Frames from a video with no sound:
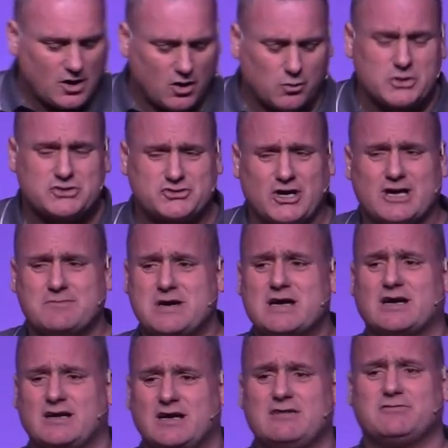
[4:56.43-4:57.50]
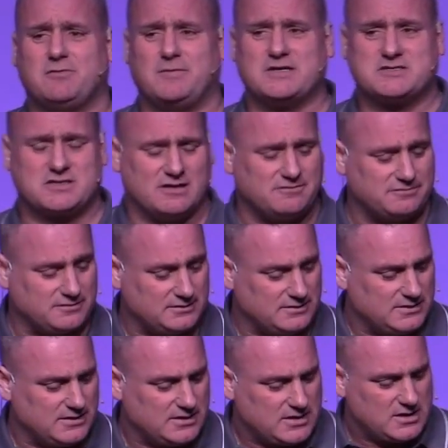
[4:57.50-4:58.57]
Always trying to make a name for myself.
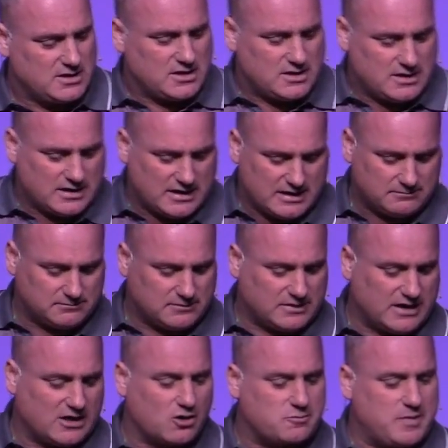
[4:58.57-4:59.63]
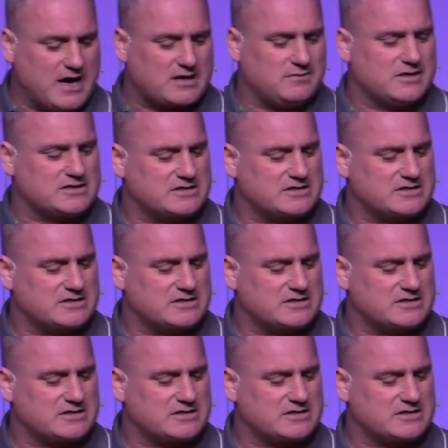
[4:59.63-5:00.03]
When I look back at